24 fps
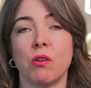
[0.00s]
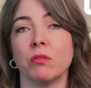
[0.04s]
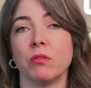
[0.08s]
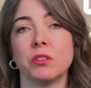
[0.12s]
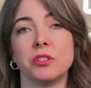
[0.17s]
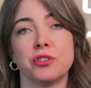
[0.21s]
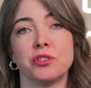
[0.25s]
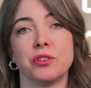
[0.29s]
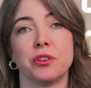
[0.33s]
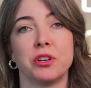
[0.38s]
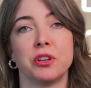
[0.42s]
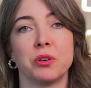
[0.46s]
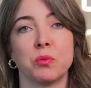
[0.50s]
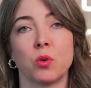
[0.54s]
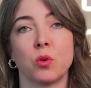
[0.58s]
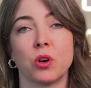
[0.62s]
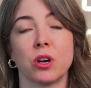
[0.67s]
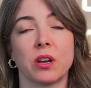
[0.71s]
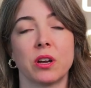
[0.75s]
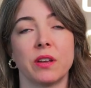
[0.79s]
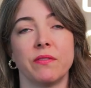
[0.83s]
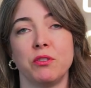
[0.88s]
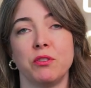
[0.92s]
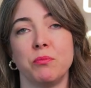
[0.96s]
only show your
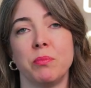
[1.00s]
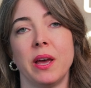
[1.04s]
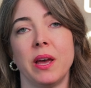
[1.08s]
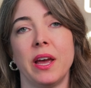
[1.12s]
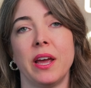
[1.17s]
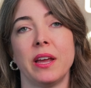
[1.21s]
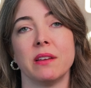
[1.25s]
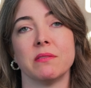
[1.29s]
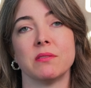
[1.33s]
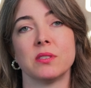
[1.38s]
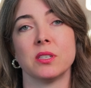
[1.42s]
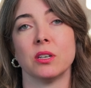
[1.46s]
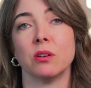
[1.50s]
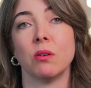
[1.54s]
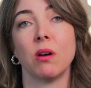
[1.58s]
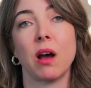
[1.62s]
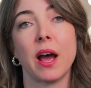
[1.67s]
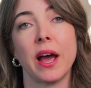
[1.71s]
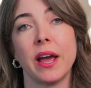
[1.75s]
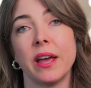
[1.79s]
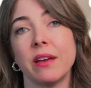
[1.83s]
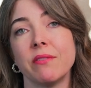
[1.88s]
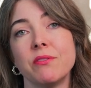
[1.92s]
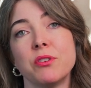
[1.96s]
work if you pay. So
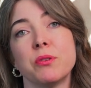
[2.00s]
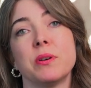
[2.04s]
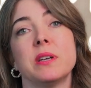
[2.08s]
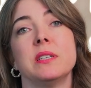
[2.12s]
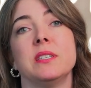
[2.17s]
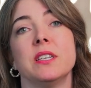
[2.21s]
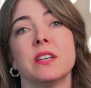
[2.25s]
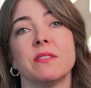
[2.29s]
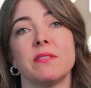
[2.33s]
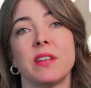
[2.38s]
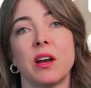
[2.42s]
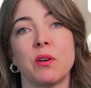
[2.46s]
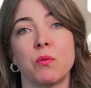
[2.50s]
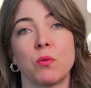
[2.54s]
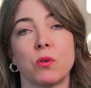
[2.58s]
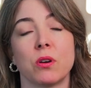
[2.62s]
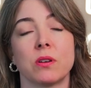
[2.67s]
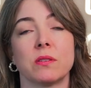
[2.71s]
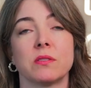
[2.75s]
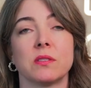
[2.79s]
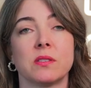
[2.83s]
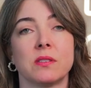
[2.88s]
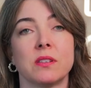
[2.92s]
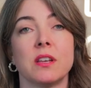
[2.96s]
I have no idea if that
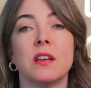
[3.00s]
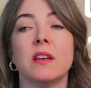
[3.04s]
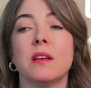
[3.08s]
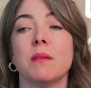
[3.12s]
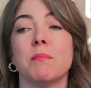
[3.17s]
works,